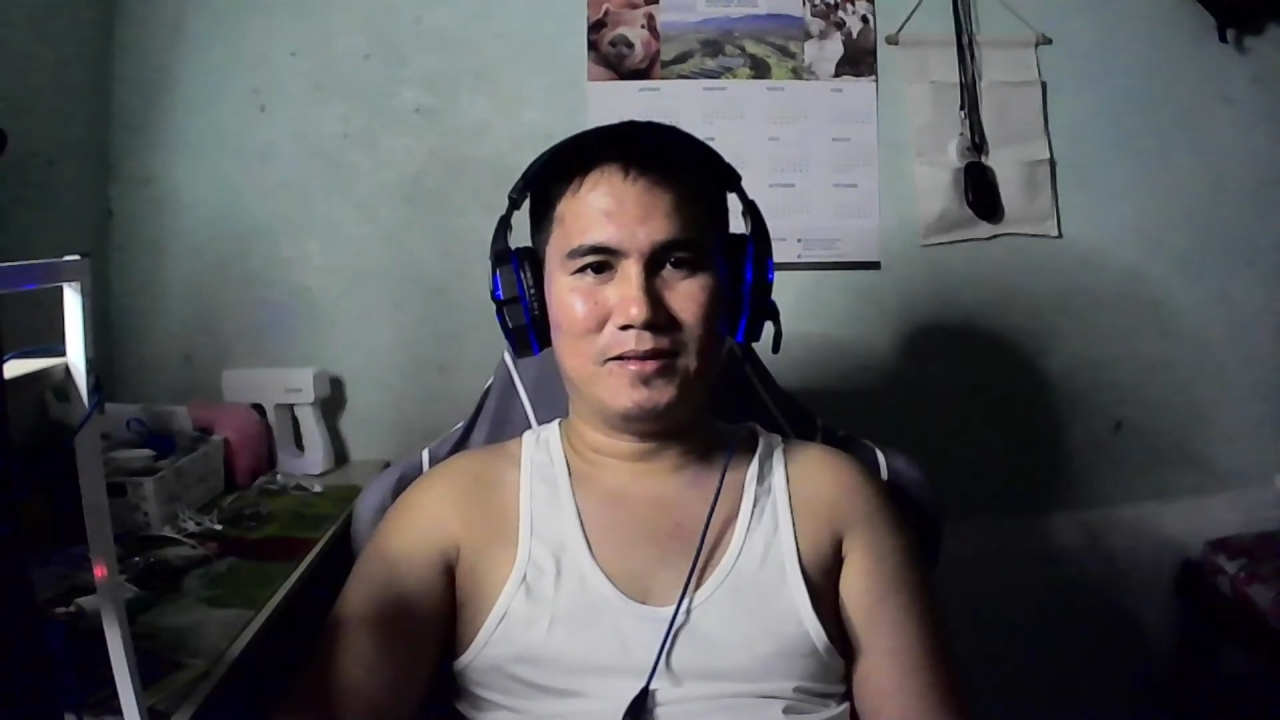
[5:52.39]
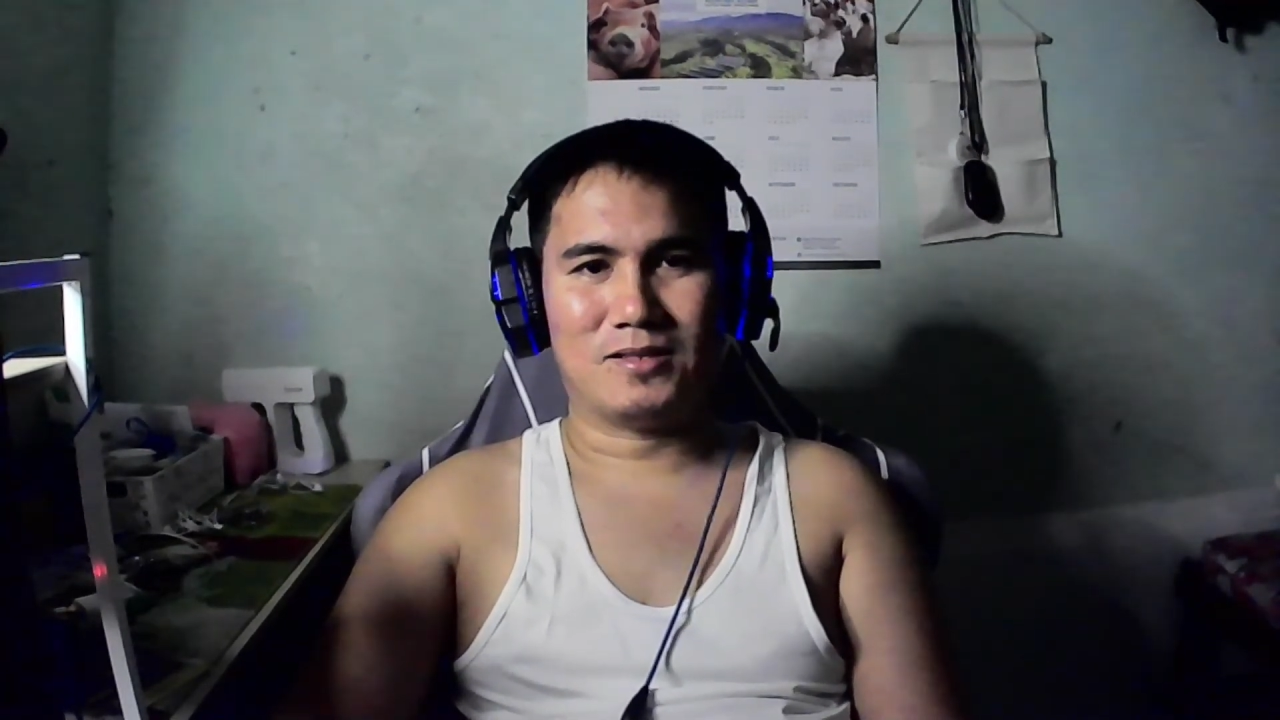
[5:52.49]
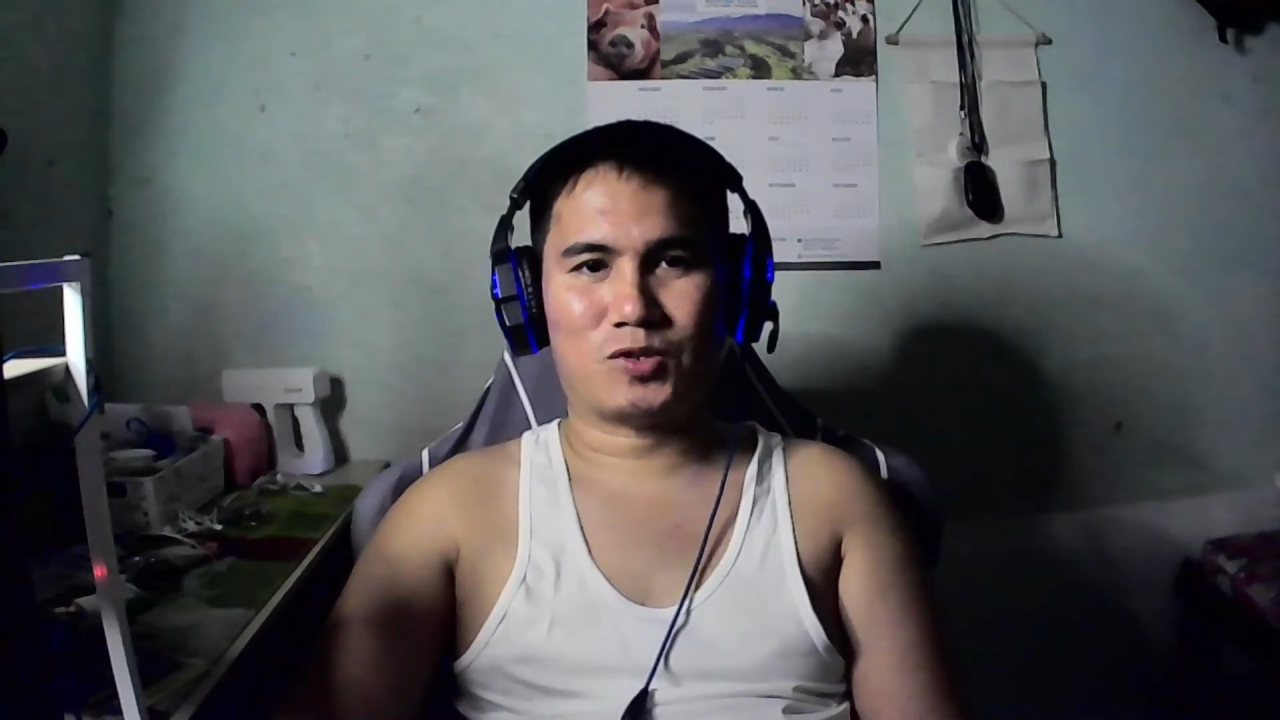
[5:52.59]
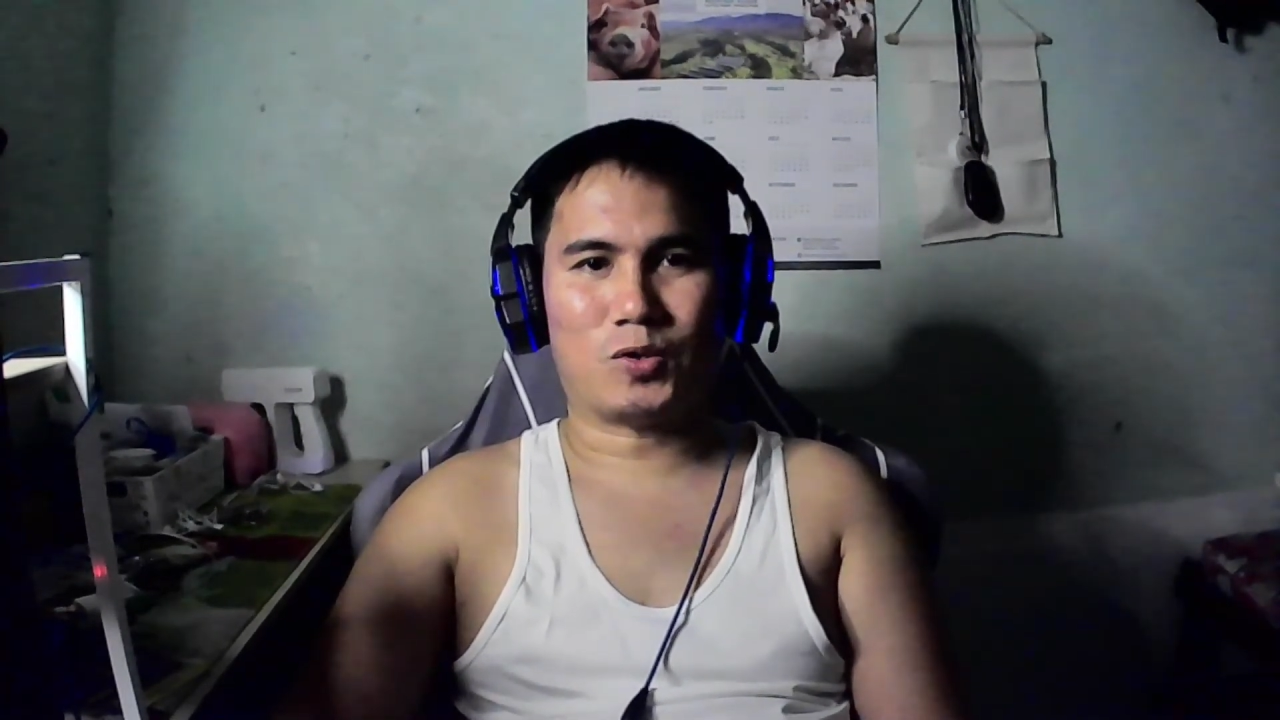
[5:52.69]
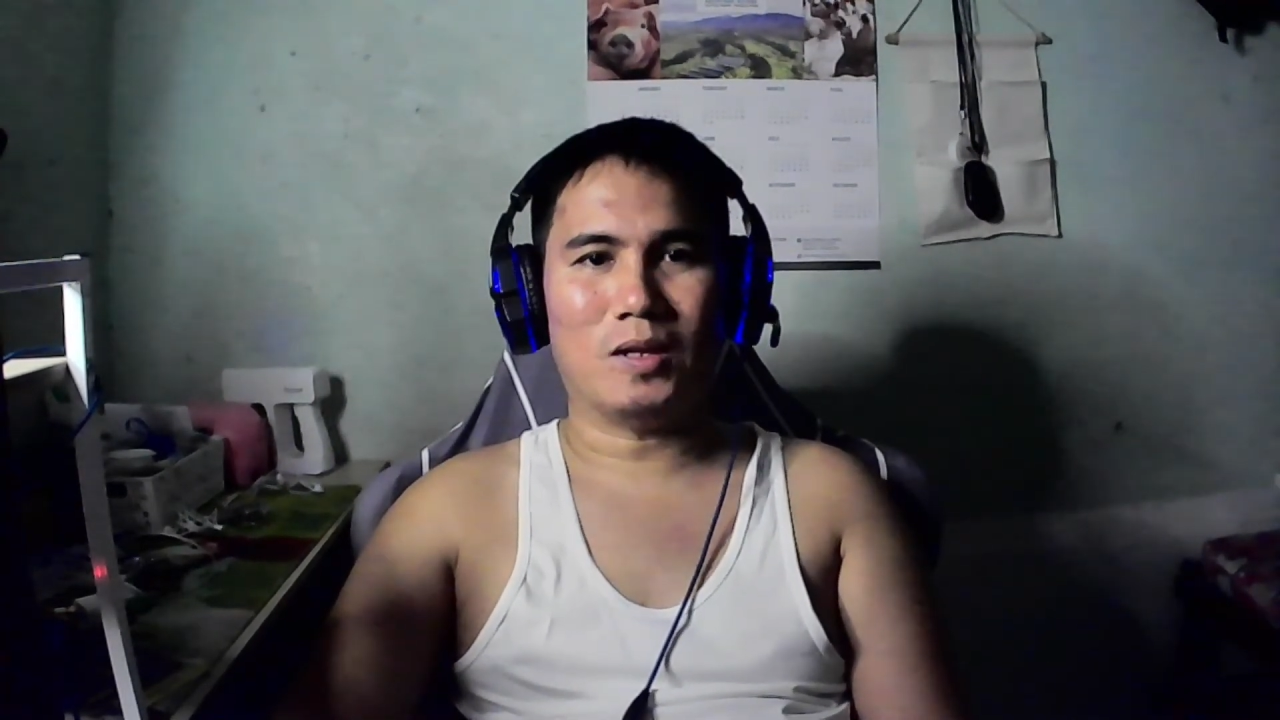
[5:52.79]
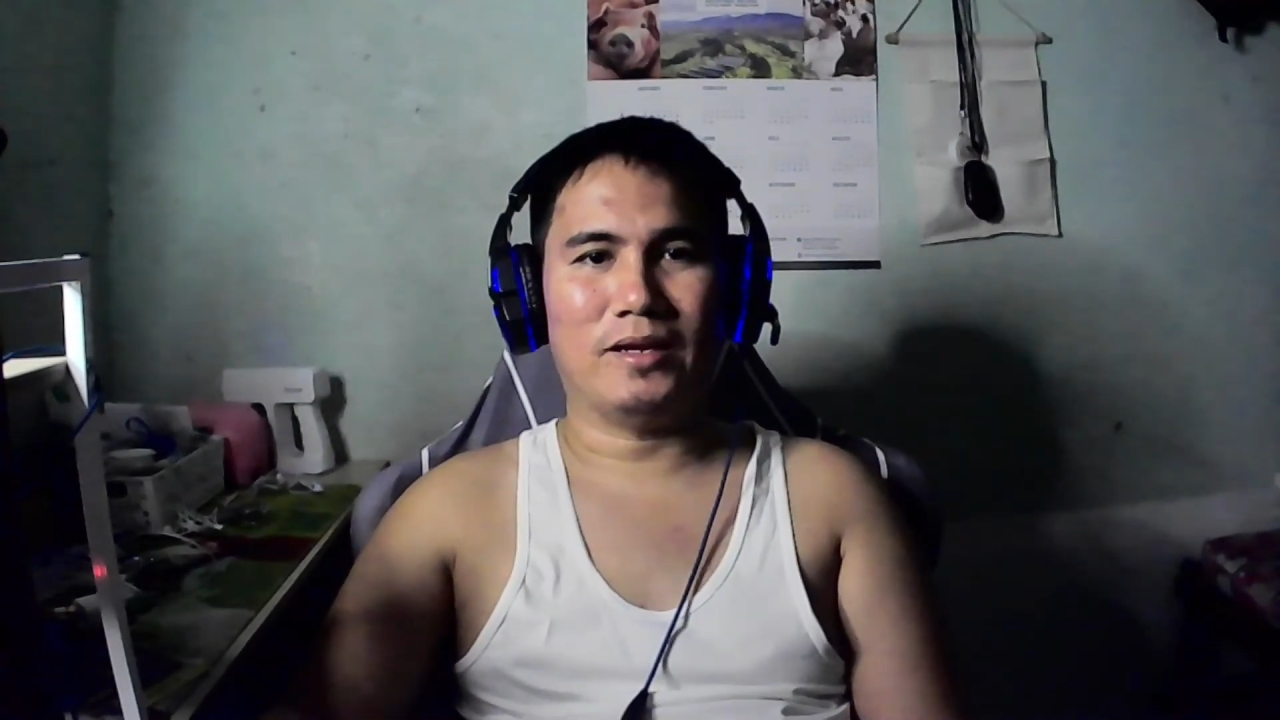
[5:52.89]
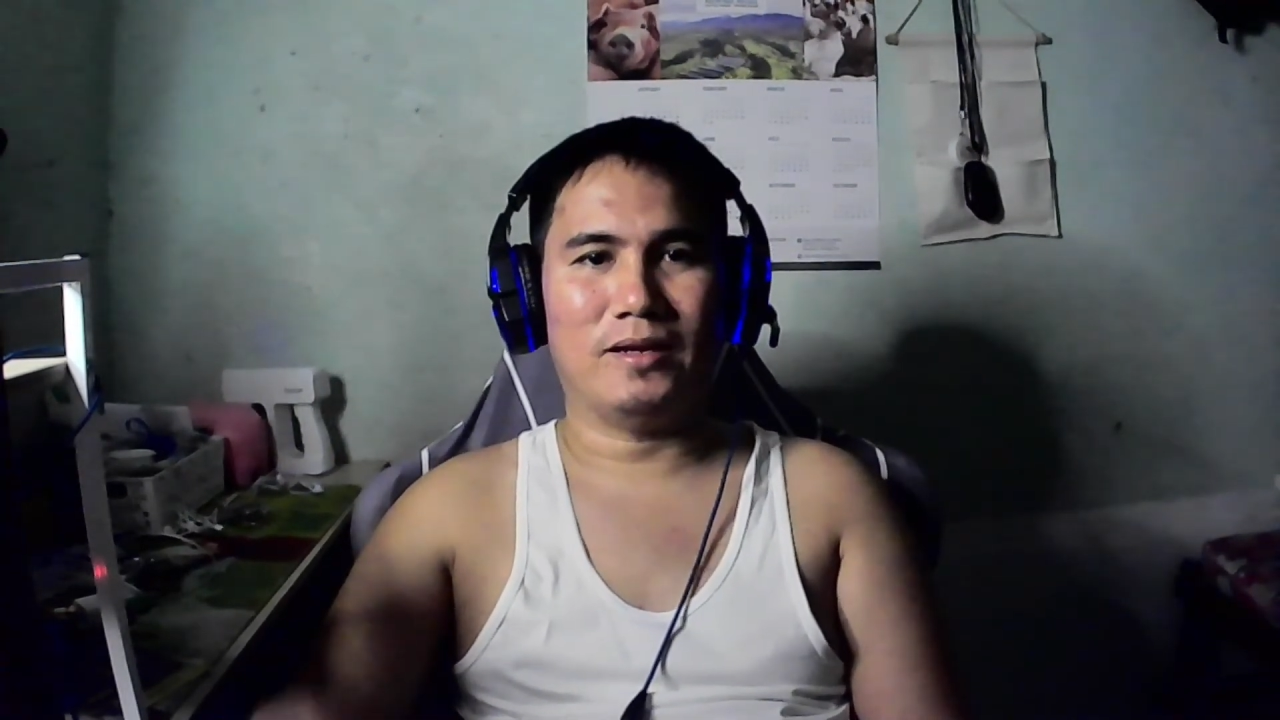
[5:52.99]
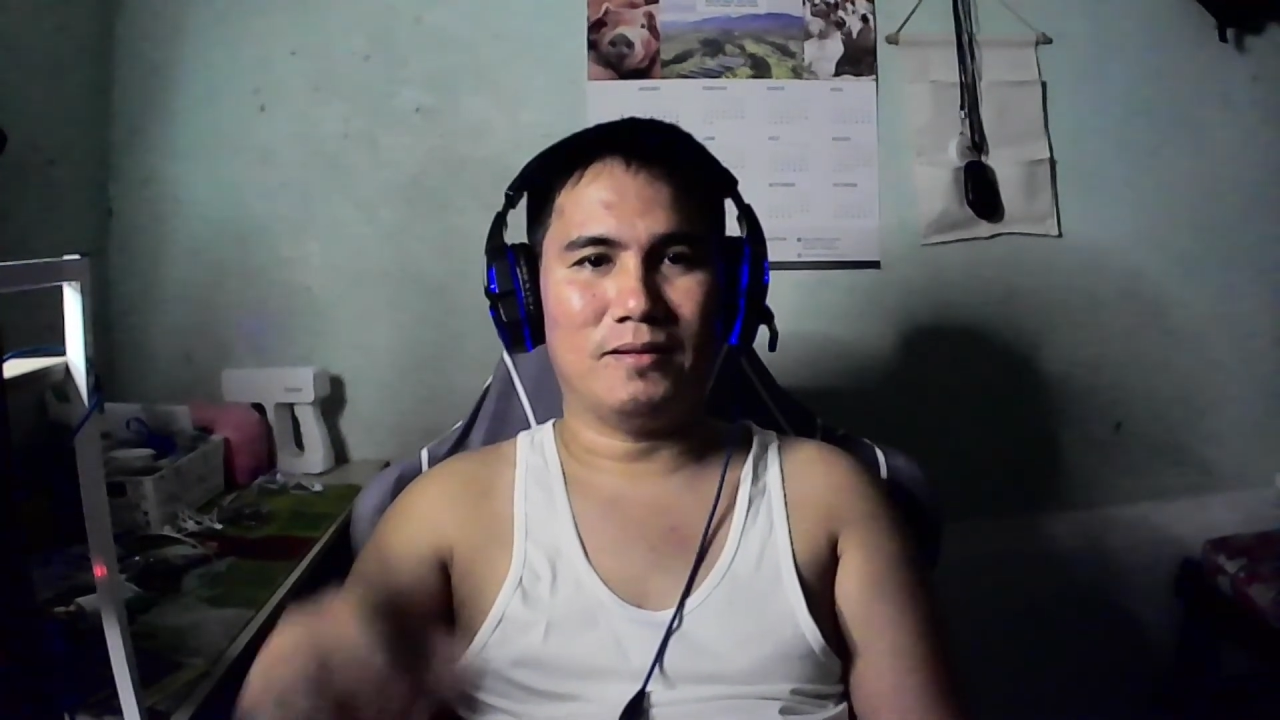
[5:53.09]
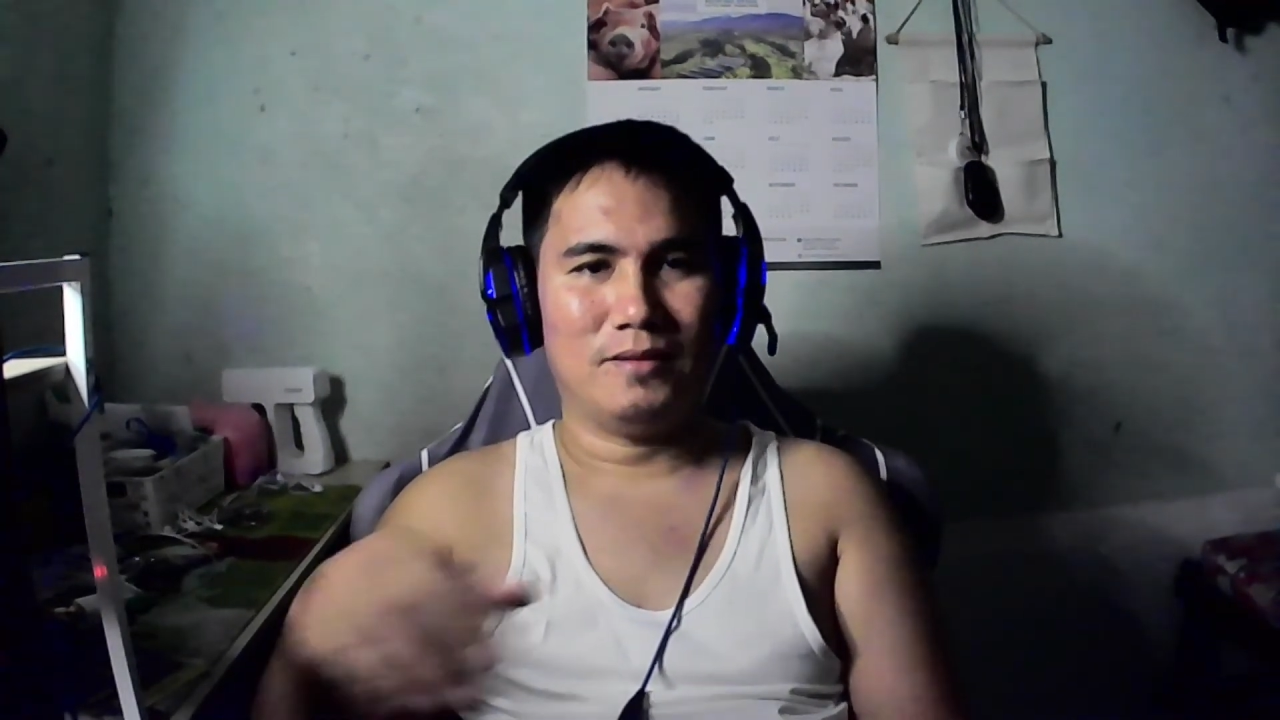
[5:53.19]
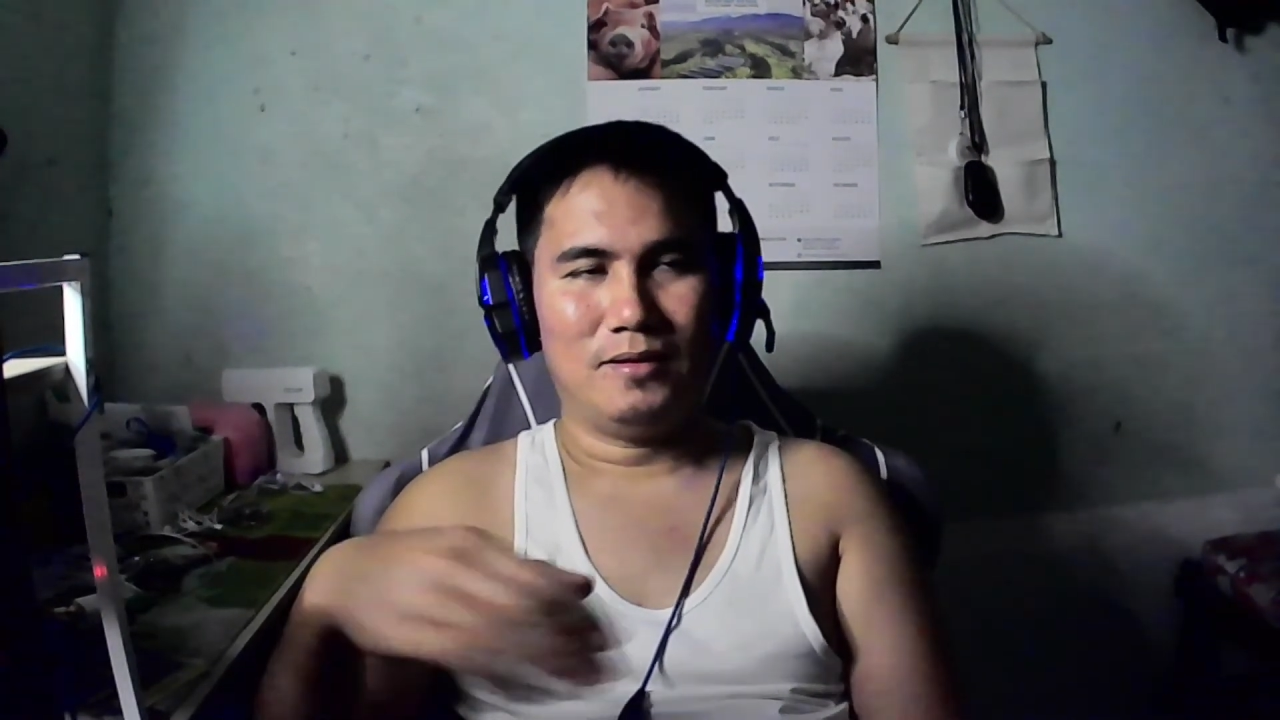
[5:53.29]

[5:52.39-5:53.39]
strolling